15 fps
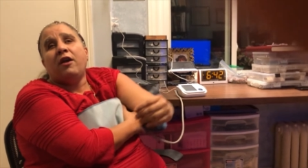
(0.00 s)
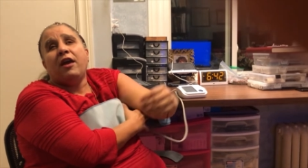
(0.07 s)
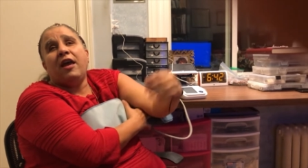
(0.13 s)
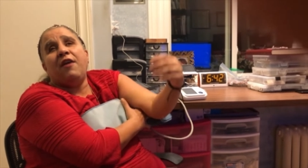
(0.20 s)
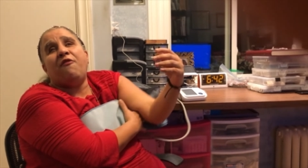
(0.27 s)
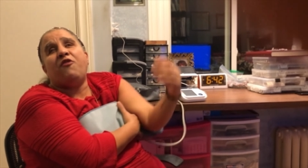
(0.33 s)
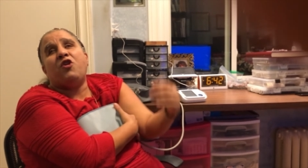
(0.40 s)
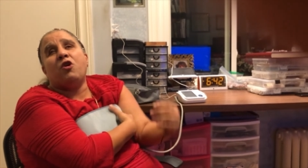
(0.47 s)

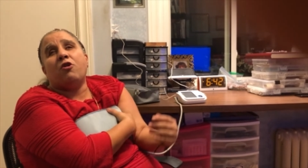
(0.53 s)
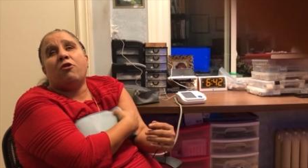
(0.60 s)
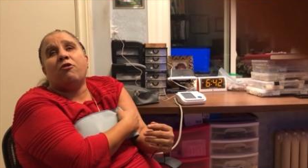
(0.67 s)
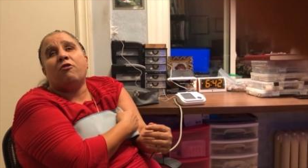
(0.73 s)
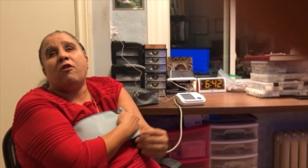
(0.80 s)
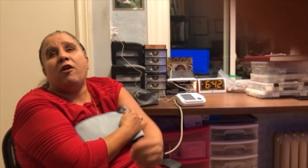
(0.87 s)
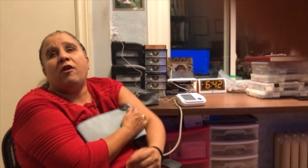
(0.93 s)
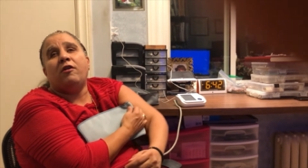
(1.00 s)
If
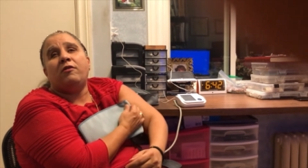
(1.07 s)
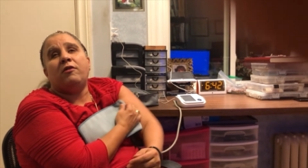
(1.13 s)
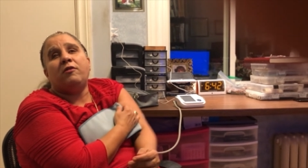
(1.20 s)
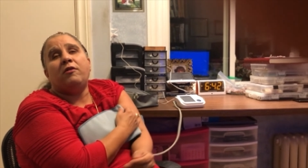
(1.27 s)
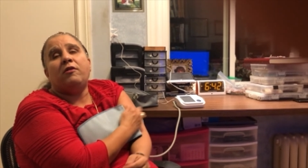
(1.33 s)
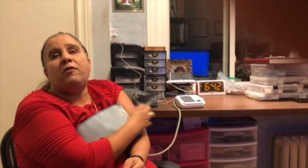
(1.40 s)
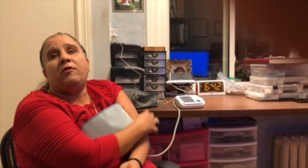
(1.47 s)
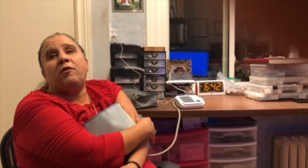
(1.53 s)
you're
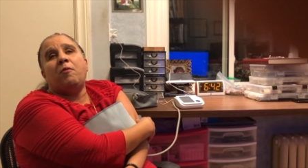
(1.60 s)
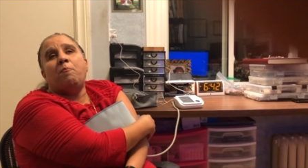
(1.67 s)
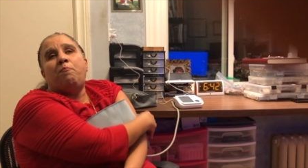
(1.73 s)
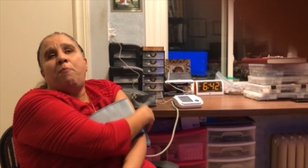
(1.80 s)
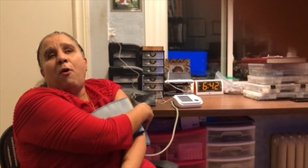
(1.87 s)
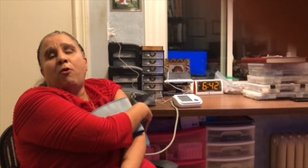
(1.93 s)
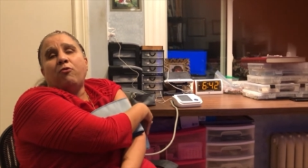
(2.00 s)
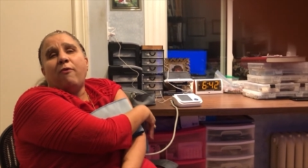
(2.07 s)

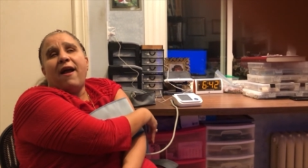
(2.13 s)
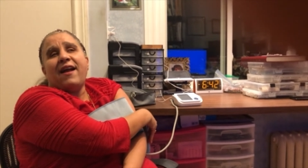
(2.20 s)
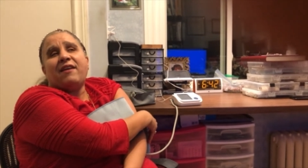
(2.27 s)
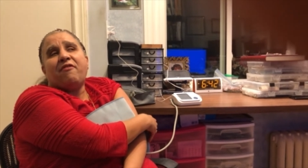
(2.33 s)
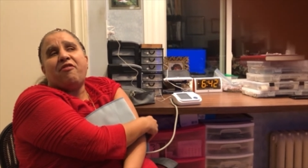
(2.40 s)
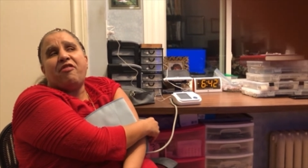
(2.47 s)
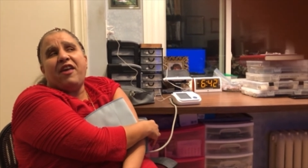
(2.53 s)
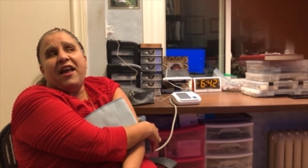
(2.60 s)
bone
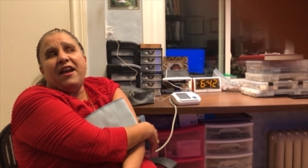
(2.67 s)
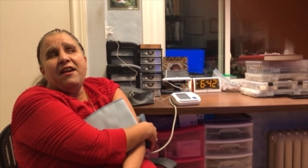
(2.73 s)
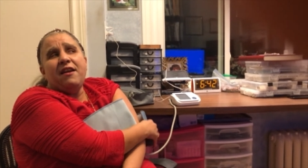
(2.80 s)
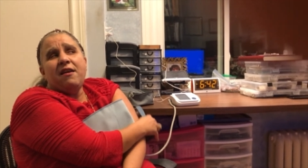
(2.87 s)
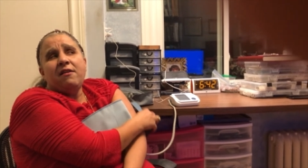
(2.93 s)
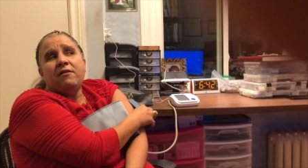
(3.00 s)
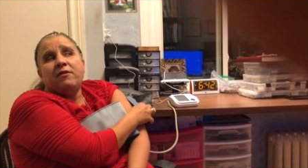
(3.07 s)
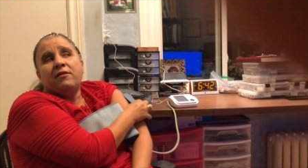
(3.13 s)
rack thin,
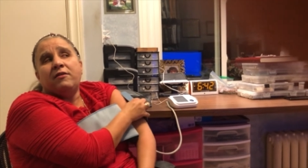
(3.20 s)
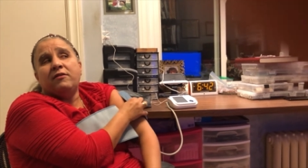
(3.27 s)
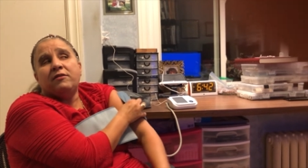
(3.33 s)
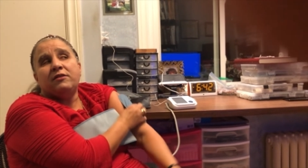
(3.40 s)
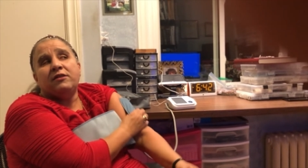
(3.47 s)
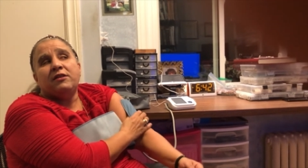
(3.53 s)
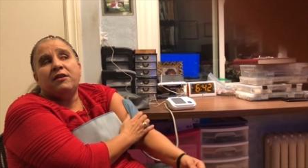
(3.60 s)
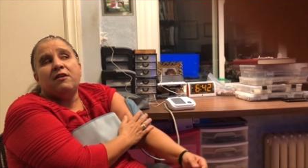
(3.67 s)

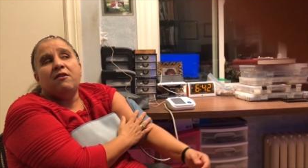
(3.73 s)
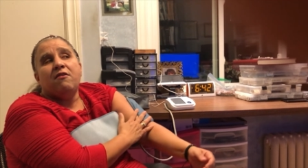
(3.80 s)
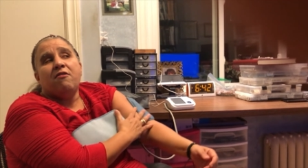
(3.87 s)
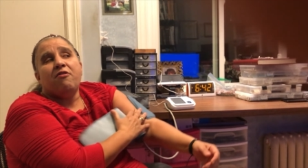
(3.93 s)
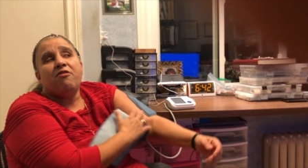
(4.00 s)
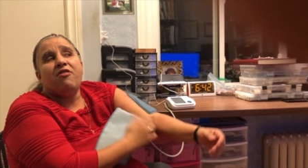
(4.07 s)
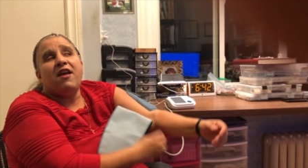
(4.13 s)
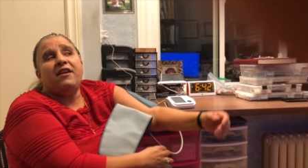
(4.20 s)

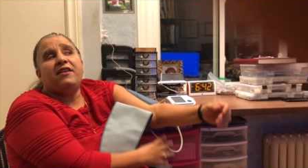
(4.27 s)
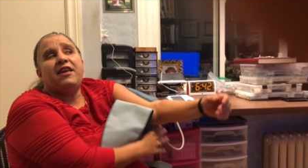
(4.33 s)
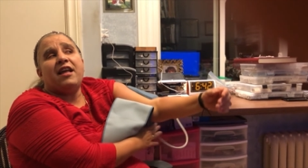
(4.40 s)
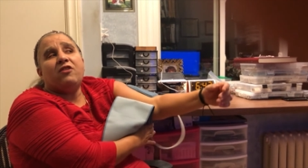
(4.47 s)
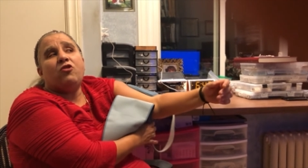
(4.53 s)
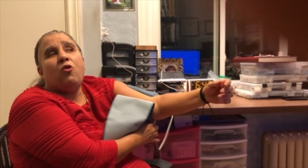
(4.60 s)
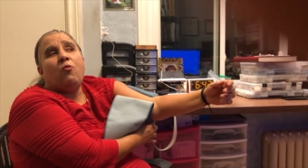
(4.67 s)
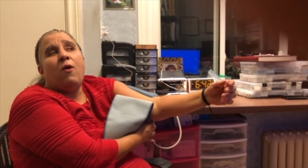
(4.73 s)
then
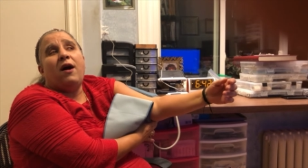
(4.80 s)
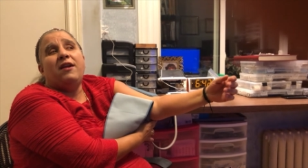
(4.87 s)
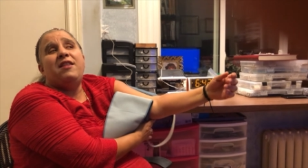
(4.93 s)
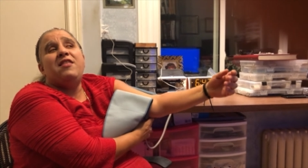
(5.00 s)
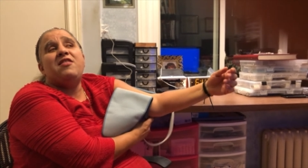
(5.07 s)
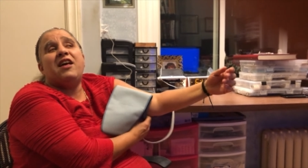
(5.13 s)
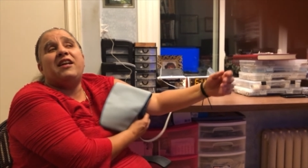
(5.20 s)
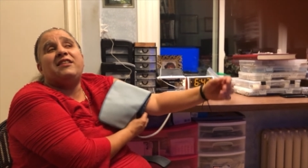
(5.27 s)
get the one
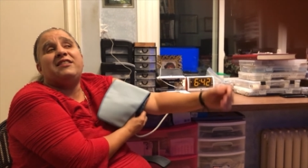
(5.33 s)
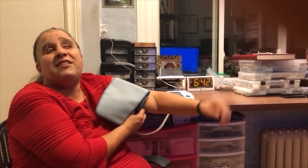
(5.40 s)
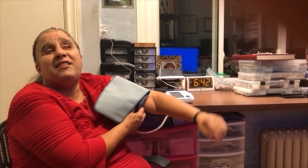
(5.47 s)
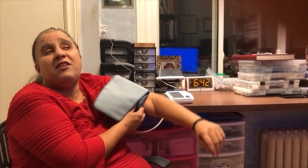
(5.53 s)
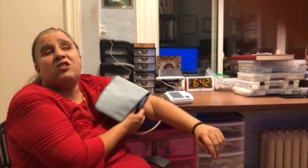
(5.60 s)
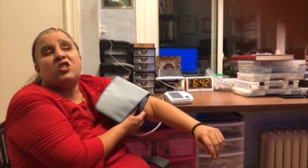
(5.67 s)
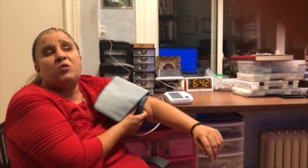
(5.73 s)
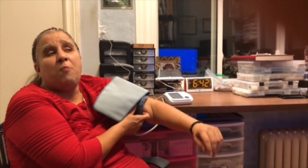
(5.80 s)

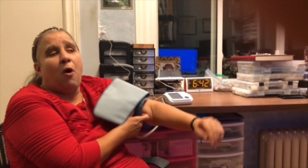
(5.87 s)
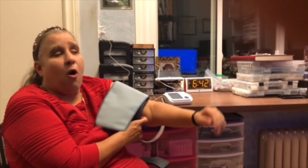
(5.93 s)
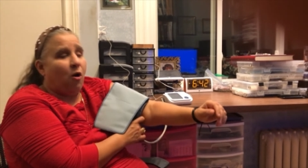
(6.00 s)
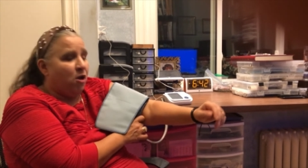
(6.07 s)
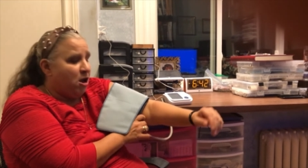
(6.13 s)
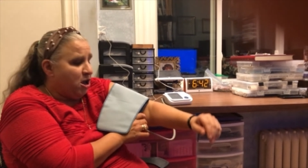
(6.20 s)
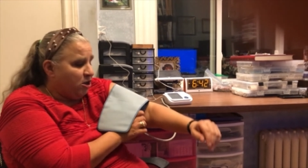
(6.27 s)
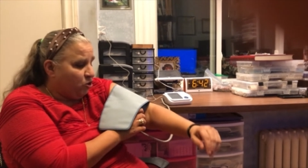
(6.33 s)
that's
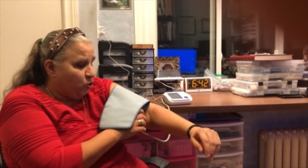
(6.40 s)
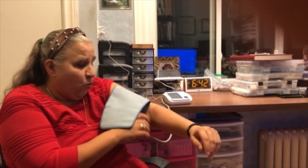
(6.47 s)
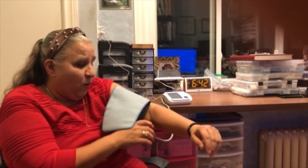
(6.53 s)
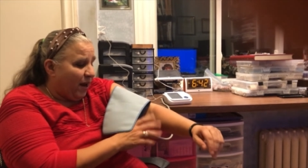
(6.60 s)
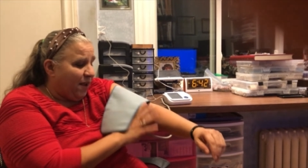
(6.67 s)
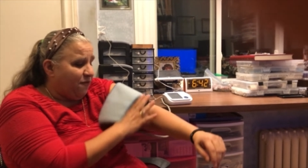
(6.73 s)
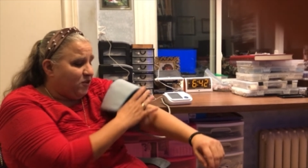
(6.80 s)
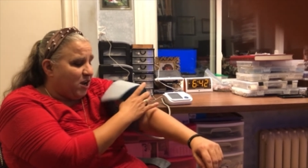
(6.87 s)
small. So
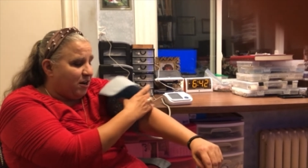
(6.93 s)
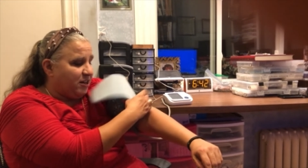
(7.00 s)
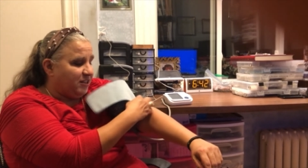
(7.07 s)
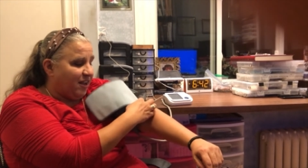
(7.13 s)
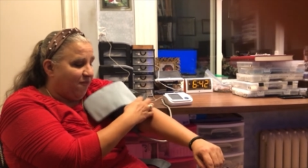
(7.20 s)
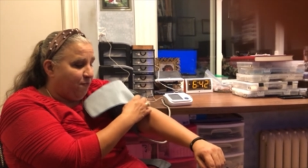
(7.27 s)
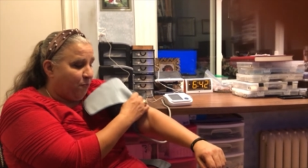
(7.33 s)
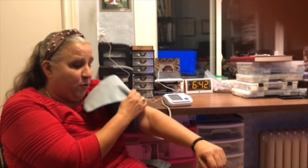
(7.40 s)
what I've done is
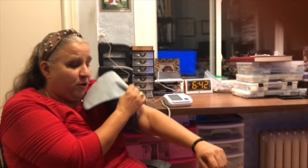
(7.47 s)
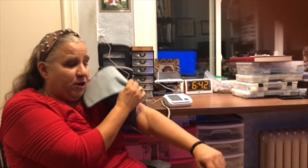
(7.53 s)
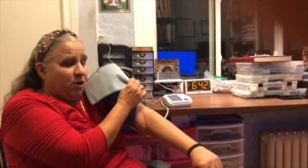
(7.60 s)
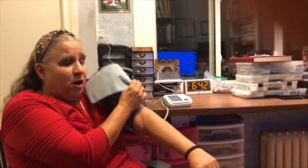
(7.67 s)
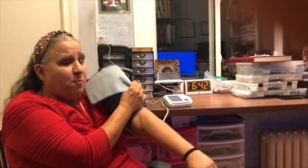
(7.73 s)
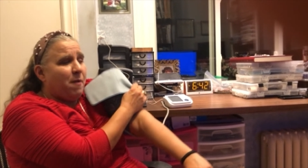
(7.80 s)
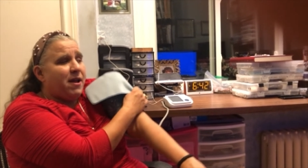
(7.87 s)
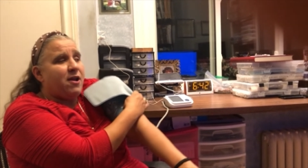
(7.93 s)
I've put it
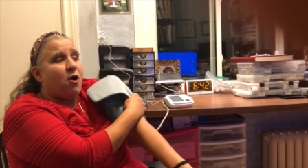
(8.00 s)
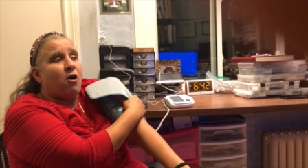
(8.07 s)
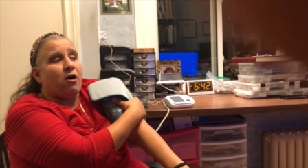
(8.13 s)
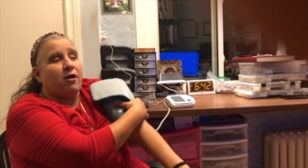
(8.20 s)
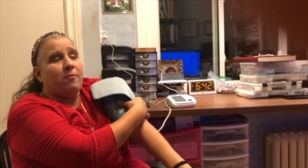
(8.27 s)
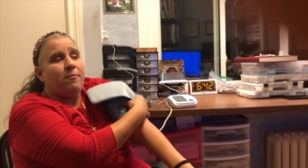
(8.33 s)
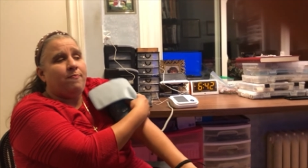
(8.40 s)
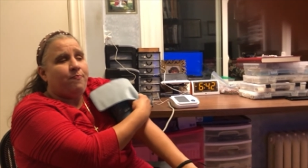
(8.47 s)
on my
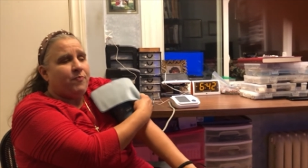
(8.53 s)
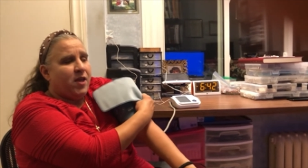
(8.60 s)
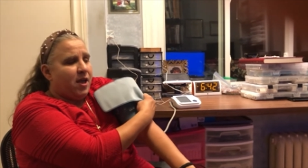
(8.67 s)
arm.